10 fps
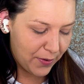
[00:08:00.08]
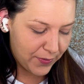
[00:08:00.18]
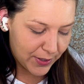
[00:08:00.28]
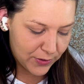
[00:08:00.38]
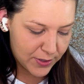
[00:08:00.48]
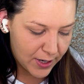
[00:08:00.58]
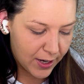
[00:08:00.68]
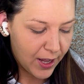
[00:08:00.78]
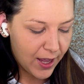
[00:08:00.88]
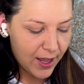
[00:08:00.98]
if you're interested.
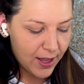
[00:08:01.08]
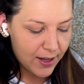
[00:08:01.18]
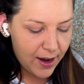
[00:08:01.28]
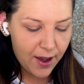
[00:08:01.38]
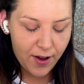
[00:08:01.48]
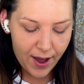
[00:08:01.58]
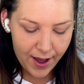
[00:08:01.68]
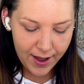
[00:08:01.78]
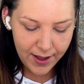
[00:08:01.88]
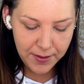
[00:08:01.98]
Now,
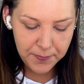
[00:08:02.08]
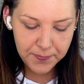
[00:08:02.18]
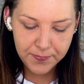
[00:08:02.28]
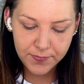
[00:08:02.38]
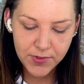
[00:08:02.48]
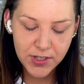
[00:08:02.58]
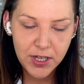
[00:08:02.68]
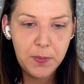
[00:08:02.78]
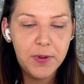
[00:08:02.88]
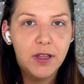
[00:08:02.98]
I
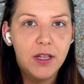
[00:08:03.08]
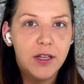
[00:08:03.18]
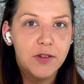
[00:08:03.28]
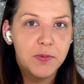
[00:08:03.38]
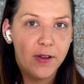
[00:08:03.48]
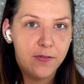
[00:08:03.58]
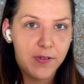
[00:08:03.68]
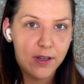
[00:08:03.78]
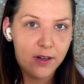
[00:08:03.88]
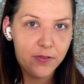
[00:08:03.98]
typically use my
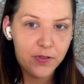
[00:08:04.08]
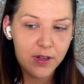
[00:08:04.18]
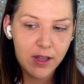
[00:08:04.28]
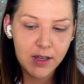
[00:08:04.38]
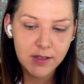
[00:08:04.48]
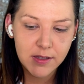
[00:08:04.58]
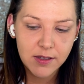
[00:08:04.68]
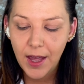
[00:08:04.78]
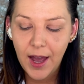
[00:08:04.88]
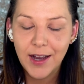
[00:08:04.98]
finger for
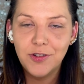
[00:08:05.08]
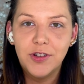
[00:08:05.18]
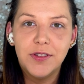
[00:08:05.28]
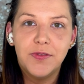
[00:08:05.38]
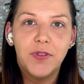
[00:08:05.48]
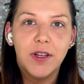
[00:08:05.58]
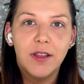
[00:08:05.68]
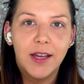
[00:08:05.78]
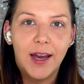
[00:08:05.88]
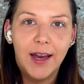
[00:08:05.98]
this. I just feel
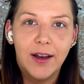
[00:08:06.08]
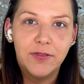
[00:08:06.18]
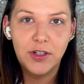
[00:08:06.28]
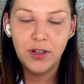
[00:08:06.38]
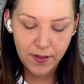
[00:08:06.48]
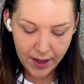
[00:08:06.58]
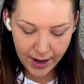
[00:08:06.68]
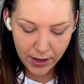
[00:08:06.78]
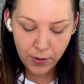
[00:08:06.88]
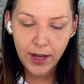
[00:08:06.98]
like I have to do that.
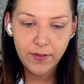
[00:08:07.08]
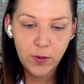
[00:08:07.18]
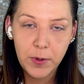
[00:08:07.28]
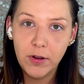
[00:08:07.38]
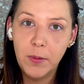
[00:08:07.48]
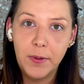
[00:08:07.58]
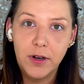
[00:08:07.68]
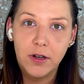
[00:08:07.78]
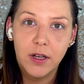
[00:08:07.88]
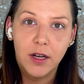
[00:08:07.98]
I know I have a beauty
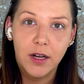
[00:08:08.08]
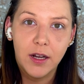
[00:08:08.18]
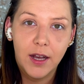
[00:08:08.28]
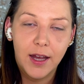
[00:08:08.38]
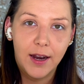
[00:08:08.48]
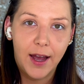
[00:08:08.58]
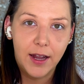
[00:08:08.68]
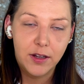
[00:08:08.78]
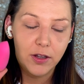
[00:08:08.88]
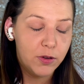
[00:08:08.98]
blender here, and
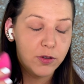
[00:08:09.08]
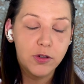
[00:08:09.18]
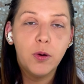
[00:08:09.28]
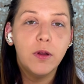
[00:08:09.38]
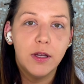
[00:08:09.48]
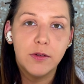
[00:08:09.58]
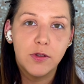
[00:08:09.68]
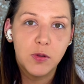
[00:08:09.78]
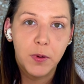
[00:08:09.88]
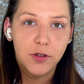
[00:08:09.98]
you can totally use a
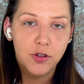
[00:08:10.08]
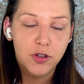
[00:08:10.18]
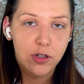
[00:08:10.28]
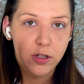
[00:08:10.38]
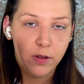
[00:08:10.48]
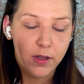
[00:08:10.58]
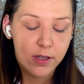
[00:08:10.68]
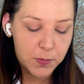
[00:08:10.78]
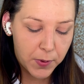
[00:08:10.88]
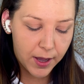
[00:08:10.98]
sponge to do
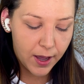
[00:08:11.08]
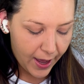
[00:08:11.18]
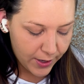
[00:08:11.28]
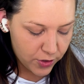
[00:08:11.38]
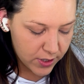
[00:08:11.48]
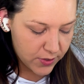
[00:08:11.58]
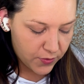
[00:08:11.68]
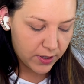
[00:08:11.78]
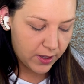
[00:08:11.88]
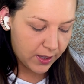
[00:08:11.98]
this, but I just
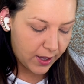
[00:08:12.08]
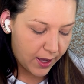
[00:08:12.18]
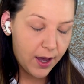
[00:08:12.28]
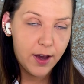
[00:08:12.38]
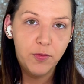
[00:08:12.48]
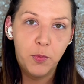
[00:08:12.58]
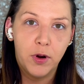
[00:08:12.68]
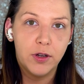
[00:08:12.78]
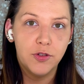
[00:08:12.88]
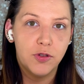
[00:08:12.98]
feel like I have
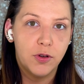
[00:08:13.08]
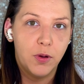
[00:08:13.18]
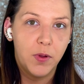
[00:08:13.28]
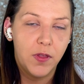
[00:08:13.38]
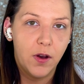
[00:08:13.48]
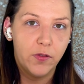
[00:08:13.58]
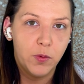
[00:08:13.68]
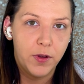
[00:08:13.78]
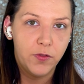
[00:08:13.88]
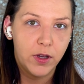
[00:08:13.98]
more control with it over
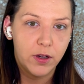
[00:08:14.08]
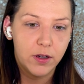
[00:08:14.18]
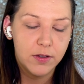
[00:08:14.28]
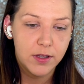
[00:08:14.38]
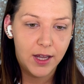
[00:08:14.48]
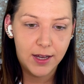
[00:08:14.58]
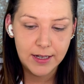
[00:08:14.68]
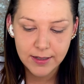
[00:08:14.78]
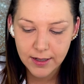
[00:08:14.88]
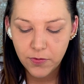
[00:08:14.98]
my fingers.
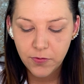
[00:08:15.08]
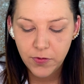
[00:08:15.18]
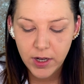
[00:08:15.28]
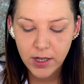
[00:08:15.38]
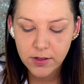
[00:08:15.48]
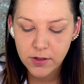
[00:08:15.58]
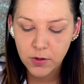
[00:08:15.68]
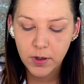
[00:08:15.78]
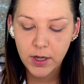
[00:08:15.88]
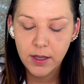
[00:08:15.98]
And funny
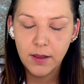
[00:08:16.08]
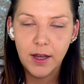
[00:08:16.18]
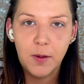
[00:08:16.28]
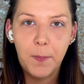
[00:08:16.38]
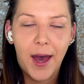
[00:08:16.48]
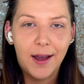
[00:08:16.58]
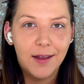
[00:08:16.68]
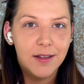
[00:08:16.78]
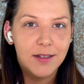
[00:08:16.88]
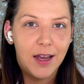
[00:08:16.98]
story, like back
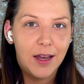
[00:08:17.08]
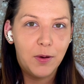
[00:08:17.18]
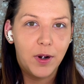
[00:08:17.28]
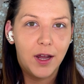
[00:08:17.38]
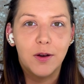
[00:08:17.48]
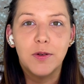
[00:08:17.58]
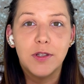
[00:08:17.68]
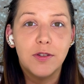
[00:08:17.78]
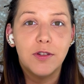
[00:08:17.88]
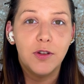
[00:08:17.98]
in the day when I always
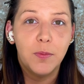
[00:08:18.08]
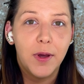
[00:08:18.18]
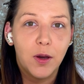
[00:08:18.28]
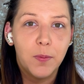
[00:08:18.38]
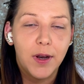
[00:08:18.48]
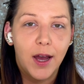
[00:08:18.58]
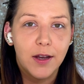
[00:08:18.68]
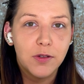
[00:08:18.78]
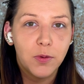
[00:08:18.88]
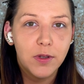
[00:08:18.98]
used to do makeup in high
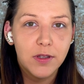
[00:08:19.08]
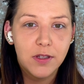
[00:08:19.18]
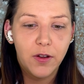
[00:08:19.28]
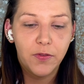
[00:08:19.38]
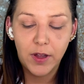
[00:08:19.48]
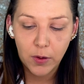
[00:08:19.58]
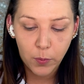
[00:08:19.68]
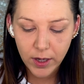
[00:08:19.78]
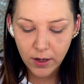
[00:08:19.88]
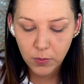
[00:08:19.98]
school and stuff, like
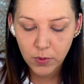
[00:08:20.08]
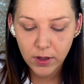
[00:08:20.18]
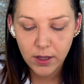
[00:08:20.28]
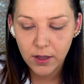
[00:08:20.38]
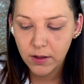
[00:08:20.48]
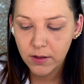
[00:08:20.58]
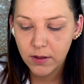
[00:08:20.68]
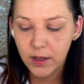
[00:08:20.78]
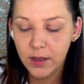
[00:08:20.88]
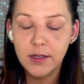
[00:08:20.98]
we didn't really,
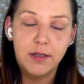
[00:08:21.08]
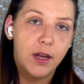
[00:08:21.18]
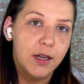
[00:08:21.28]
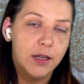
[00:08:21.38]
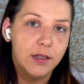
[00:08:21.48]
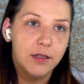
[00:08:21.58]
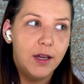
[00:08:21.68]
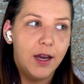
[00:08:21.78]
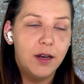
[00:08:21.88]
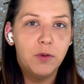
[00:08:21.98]
at least I didn't
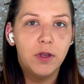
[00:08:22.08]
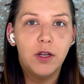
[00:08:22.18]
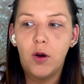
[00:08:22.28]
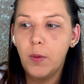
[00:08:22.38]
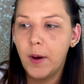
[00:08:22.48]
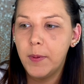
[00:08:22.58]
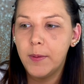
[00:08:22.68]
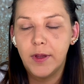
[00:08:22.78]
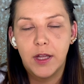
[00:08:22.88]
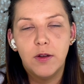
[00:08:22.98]
really know about
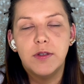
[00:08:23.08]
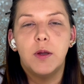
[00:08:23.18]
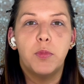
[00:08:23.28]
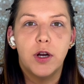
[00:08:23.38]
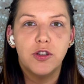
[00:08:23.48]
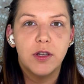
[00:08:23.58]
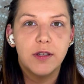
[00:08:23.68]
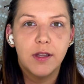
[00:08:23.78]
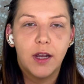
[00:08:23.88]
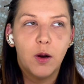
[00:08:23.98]
people like using
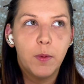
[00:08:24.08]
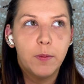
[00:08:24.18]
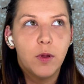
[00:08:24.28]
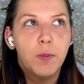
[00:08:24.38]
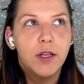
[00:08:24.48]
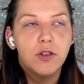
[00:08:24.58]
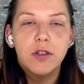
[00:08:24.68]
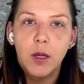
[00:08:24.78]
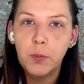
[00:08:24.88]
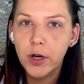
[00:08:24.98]
brushes. Like I don't remember there being
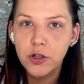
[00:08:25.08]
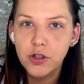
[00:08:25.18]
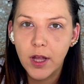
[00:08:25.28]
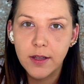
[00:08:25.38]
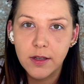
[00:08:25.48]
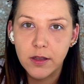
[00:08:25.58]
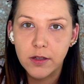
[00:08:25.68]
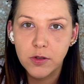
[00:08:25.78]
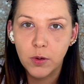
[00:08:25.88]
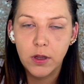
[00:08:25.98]
just like brush sets at the
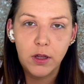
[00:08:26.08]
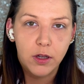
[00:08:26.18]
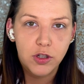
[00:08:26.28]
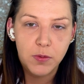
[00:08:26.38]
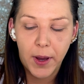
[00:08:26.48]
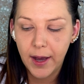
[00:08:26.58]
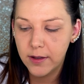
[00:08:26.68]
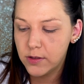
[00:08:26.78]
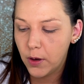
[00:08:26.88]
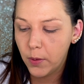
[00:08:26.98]
store that you could just buy.
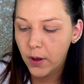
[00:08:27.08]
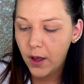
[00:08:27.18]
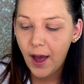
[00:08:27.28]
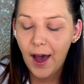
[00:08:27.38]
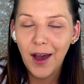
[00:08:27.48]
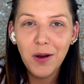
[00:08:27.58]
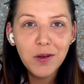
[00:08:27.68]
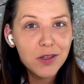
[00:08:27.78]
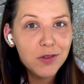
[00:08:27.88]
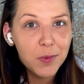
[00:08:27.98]
So I
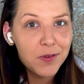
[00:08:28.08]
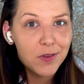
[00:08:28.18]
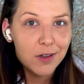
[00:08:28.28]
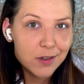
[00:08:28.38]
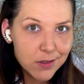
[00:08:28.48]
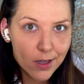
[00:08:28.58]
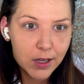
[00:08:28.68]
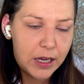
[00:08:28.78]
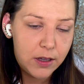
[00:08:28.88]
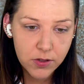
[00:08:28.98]
always use my fingers.
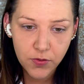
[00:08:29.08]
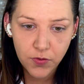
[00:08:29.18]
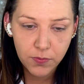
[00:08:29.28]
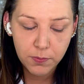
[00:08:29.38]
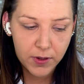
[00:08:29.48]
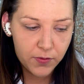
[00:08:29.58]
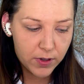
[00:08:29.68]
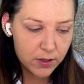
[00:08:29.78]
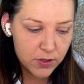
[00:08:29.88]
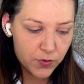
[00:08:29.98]
Like I used my
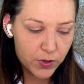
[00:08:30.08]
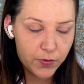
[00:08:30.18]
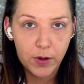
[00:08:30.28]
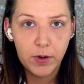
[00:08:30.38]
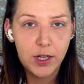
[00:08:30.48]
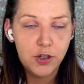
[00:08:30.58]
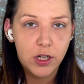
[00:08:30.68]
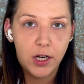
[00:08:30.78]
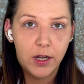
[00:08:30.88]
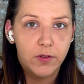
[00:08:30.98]
fingers for
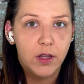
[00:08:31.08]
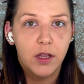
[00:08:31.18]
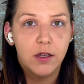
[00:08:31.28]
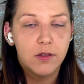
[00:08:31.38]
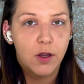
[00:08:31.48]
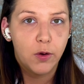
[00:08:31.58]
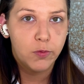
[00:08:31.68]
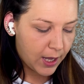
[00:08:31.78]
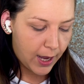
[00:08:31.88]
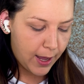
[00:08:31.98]
foundation and everything.
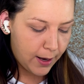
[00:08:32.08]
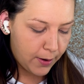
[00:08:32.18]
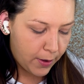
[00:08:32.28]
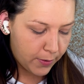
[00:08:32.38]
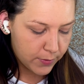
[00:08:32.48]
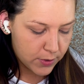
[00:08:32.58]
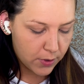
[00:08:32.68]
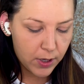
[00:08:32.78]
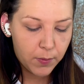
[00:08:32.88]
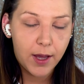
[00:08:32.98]
So I don't know. So
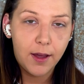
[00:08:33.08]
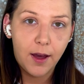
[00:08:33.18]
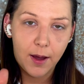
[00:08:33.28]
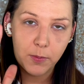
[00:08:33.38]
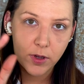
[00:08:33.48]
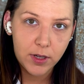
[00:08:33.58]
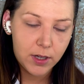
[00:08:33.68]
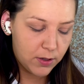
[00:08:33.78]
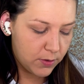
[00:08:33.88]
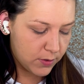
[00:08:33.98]
anyway, I'm going to
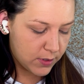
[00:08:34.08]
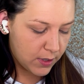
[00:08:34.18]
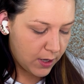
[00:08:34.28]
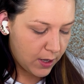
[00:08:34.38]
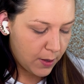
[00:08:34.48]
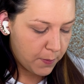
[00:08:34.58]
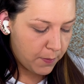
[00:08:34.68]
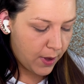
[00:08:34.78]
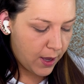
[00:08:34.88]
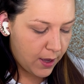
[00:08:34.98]
use
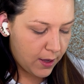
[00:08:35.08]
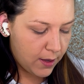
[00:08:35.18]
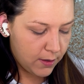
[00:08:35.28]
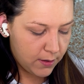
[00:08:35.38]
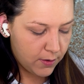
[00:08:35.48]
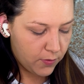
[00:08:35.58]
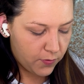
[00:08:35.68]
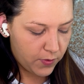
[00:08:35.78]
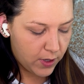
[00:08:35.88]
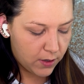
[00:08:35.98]
my
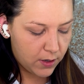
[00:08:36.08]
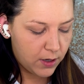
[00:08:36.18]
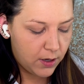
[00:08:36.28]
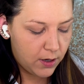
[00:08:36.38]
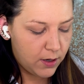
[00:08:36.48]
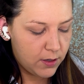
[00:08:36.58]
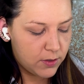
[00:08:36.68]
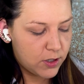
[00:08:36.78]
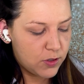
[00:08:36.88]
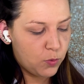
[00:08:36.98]
finger here,
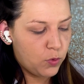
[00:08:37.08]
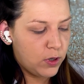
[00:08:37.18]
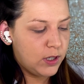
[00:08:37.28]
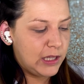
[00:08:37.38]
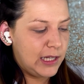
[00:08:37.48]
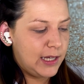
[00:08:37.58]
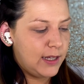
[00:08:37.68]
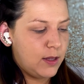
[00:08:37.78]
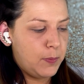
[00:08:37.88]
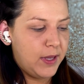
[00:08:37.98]
swirl it
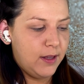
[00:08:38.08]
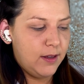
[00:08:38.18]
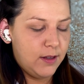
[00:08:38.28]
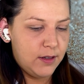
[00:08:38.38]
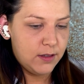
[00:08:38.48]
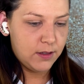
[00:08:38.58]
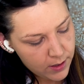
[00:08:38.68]
in the pan.